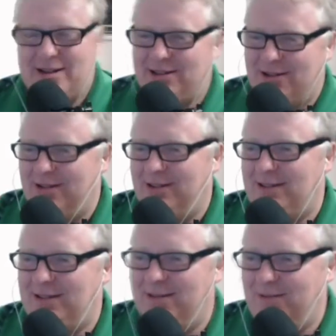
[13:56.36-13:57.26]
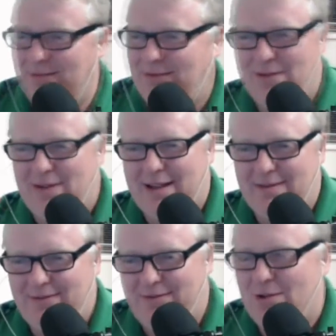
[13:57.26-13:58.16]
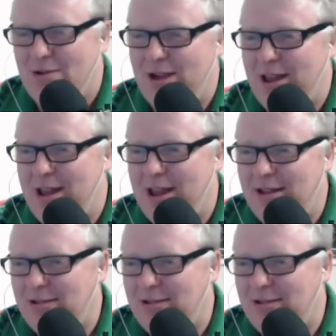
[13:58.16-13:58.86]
song with that. 48